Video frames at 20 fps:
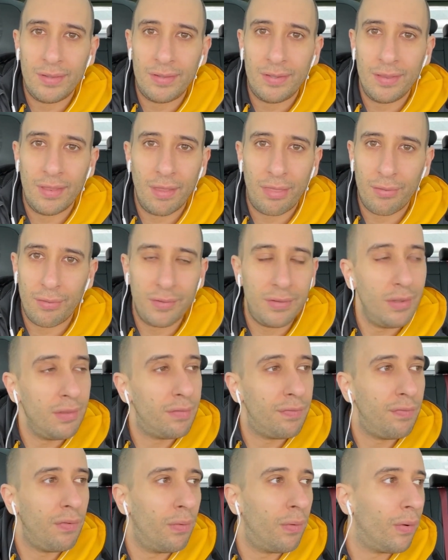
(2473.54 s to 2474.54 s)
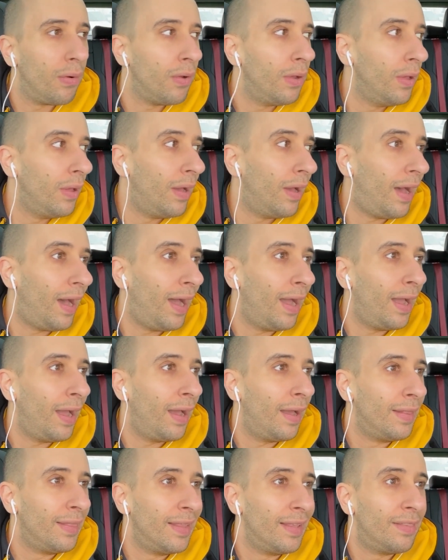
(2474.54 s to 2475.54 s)
to the thirteenth floor. I,
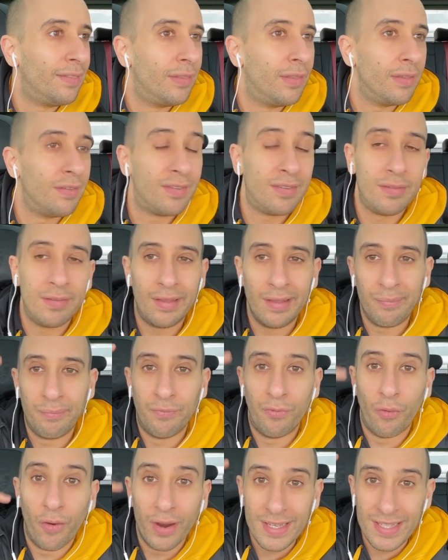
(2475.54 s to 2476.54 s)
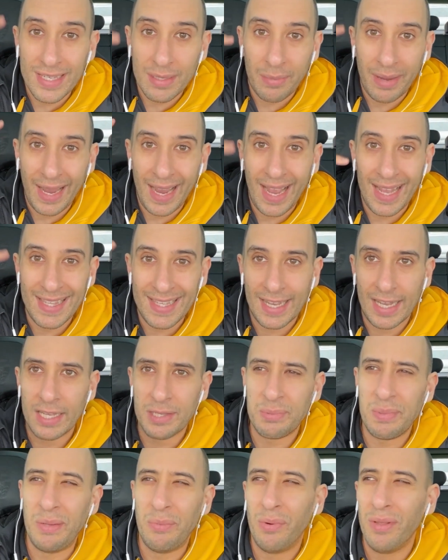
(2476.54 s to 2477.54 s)
uh, the, the, the voice in my head
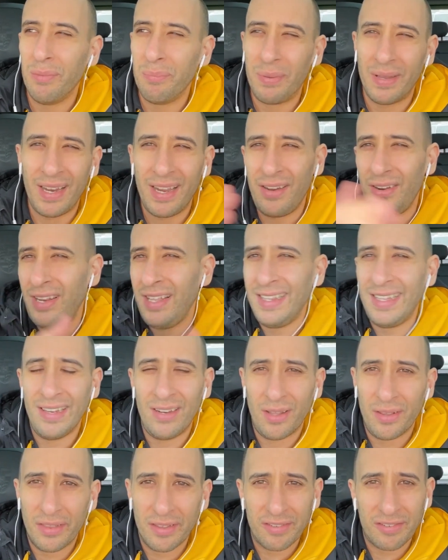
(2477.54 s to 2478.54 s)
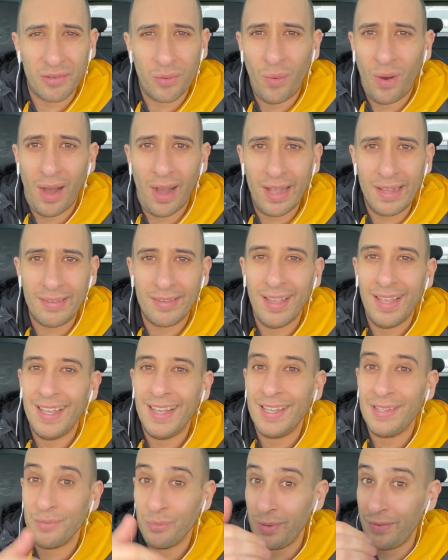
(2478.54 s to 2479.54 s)
tells me, well, but I already did all the squats.
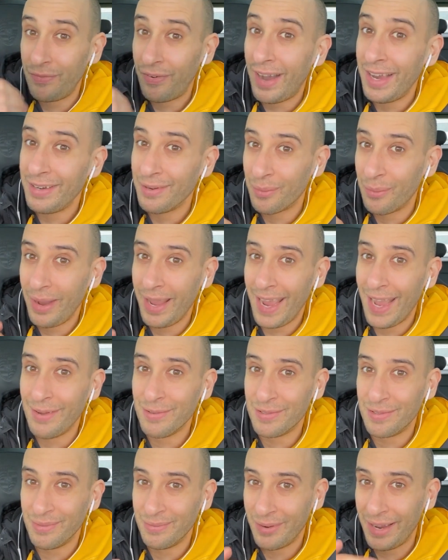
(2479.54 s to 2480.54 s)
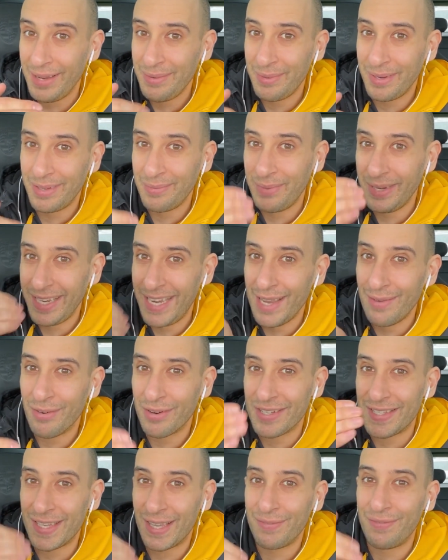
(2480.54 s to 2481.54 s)
We find our way out, right? We, we give
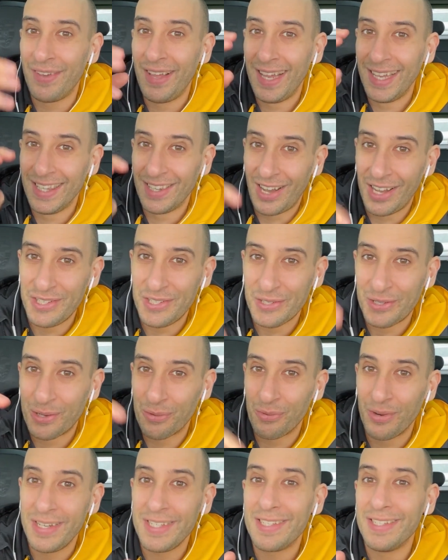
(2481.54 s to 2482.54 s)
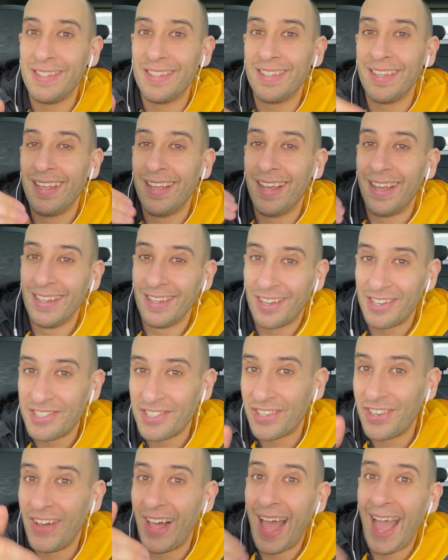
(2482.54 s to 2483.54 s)
ourselves logical reasons,
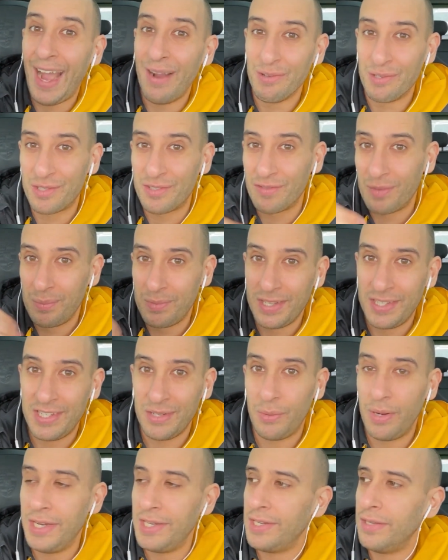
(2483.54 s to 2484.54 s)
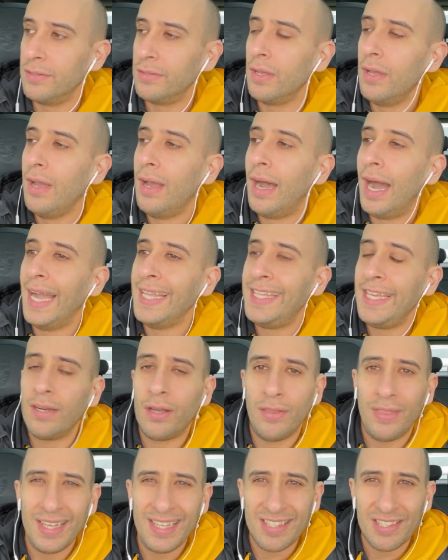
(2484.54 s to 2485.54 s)
logical outs from situations. I did
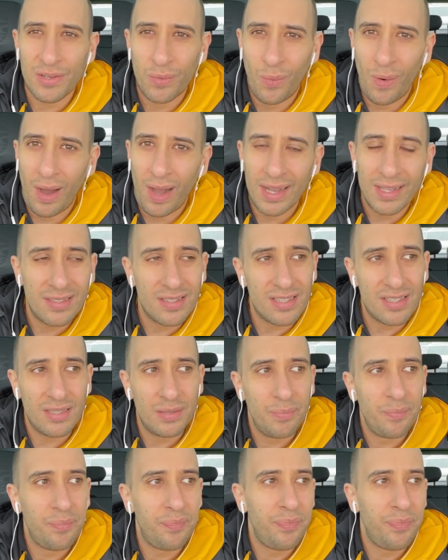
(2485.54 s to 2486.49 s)
all these squats,